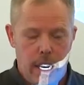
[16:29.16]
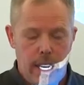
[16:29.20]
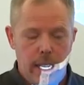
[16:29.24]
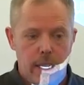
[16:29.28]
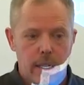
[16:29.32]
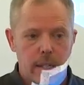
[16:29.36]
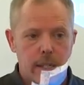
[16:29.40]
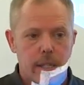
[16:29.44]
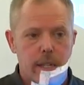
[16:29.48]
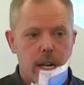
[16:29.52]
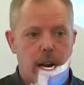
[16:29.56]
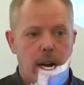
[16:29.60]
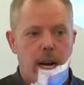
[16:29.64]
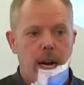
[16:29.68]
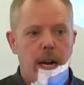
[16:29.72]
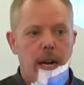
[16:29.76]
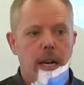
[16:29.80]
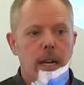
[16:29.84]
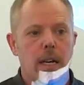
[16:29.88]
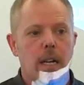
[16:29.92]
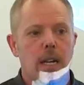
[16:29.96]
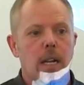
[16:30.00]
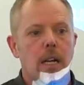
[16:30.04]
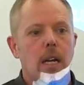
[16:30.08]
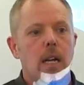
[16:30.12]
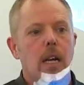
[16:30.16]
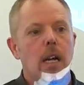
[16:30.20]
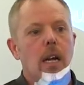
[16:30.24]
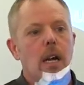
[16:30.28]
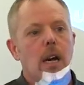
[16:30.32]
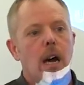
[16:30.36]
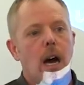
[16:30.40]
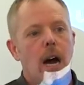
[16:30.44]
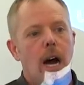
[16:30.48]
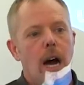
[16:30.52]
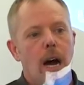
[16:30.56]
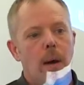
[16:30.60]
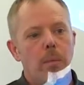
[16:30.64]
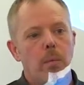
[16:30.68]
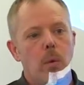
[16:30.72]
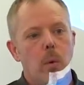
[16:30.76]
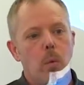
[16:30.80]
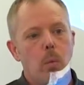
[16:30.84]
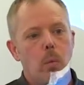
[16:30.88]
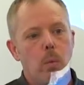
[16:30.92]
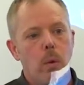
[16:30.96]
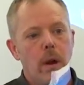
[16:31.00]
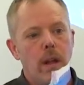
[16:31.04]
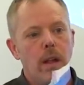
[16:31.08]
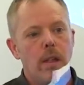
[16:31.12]
inside
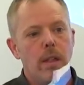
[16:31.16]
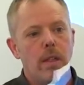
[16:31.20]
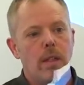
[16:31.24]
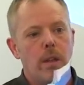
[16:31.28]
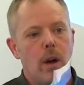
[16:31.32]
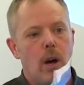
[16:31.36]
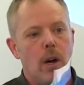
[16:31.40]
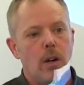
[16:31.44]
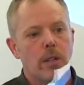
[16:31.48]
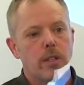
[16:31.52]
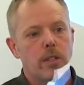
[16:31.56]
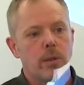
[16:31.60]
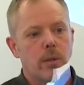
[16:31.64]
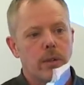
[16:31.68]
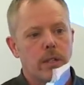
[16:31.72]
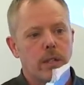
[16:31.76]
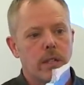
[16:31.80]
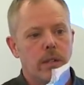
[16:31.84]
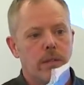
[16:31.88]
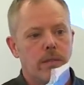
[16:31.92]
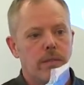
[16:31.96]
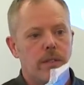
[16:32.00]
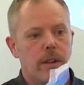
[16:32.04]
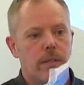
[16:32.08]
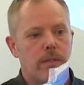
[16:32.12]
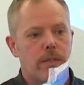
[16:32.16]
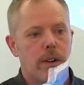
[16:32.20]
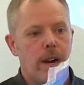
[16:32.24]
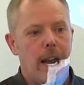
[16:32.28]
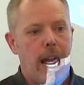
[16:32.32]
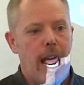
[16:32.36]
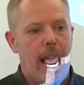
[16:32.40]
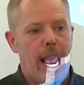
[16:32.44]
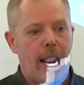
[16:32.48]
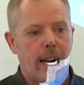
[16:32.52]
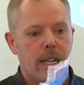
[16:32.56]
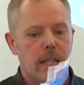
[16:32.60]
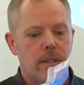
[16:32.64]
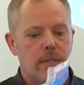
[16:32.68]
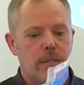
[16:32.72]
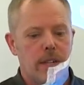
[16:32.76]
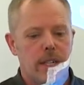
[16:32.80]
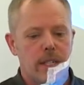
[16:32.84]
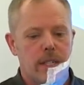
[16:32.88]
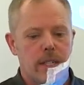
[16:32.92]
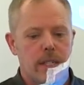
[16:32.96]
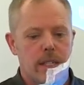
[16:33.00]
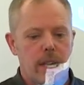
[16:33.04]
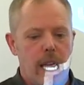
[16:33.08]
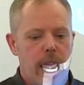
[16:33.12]
um, with all sorts of different
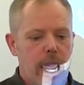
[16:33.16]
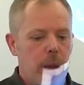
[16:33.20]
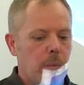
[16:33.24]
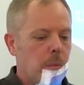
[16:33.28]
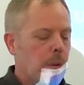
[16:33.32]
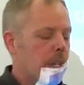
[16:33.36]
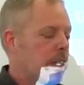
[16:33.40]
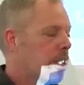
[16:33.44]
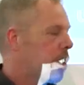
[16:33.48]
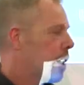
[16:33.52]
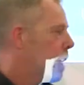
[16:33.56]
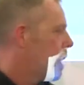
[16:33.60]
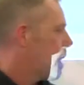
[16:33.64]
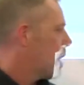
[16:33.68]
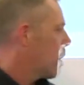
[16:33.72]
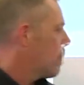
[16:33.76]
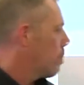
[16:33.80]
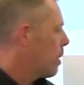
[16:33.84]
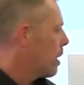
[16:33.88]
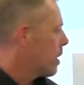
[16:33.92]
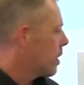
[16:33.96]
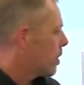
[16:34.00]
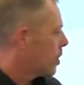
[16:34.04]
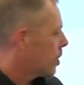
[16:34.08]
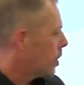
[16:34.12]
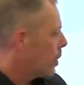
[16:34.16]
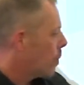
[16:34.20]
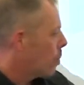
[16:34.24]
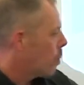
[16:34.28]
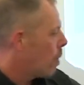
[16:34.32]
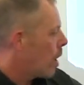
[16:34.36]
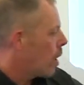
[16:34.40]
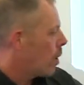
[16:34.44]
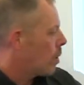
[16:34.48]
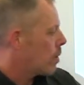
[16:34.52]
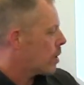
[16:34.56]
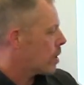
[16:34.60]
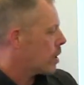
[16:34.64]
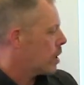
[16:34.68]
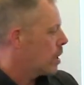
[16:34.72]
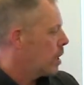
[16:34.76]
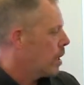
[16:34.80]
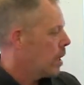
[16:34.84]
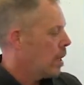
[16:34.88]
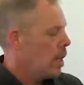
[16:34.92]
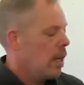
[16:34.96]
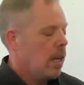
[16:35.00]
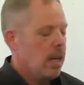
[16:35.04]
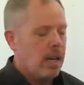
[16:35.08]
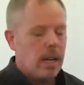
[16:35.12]
activists. And what she did was she wrote
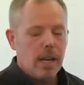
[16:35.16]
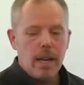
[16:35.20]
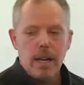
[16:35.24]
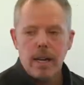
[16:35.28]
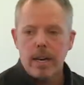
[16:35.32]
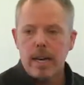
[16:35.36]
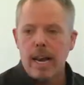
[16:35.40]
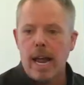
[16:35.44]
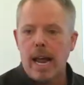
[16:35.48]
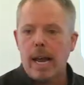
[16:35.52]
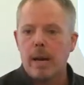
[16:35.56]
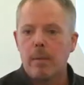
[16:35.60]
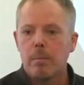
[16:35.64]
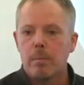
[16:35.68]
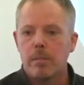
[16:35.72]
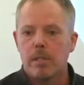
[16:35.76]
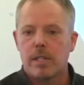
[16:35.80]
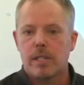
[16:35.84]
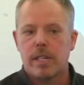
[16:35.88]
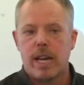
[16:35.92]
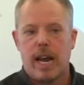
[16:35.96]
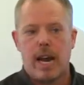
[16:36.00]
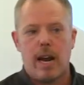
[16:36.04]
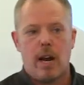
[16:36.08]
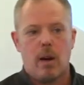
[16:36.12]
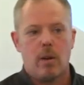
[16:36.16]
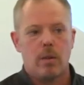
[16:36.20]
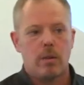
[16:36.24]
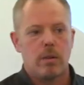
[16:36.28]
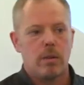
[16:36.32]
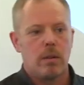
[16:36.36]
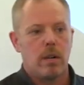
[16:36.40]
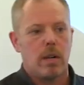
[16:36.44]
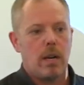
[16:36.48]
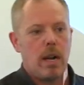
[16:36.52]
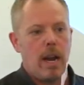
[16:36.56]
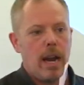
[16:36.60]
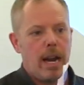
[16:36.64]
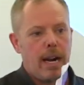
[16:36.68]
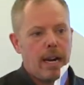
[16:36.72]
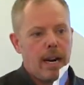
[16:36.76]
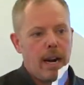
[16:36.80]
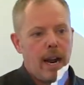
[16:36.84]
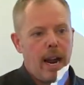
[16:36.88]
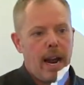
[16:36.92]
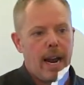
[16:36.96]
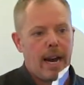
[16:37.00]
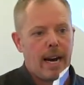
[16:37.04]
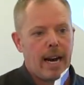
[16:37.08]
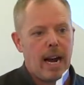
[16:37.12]
names down
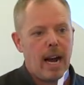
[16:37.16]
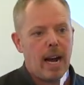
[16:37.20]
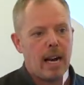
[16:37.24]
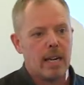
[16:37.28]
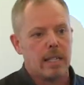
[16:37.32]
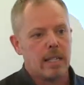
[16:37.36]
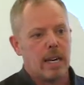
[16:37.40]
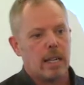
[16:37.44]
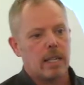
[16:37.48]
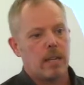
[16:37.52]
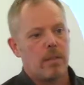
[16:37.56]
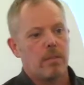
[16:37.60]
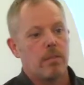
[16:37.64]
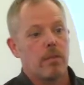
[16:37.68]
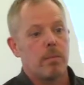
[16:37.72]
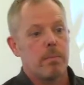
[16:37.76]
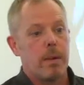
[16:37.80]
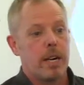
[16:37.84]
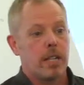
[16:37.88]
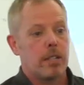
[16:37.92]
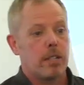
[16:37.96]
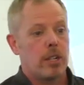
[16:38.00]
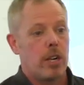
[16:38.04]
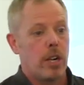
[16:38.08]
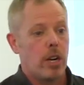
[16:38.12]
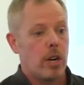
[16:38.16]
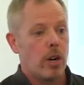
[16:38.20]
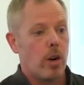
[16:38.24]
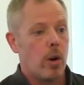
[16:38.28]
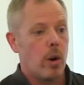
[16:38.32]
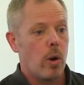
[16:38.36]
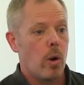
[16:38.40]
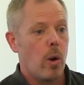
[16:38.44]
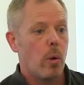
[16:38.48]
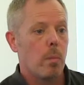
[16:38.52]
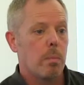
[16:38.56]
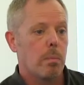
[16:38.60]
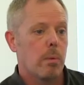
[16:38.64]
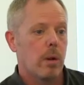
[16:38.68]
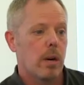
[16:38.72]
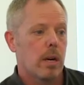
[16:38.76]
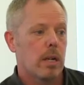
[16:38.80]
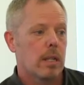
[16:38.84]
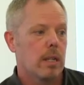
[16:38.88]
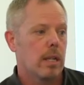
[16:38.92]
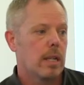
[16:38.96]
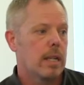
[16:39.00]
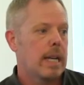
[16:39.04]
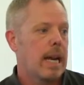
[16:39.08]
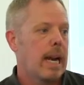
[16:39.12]
and, and contact information in her
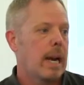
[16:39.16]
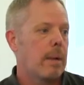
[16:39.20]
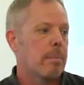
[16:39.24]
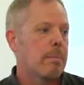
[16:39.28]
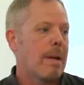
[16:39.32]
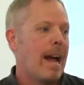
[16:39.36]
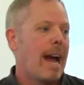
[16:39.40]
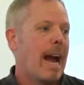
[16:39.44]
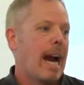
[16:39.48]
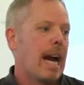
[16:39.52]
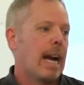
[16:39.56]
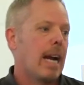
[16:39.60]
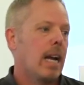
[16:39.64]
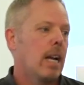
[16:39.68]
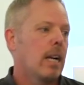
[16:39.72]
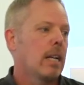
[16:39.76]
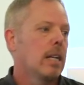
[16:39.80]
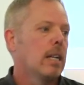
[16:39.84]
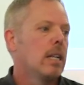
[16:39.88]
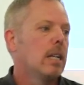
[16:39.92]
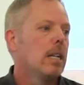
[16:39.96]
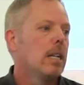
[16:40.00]
notebook to take back.